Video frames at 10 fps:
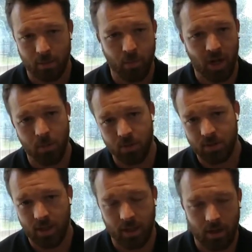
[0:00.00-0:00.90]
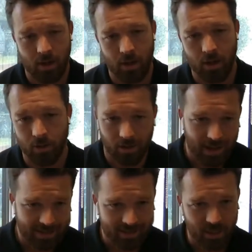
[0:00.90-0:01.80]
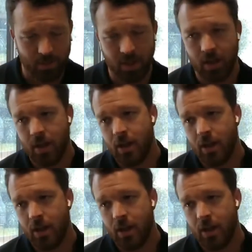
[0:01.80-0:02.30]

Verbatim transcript: like Bob was saying uh, on the last segment.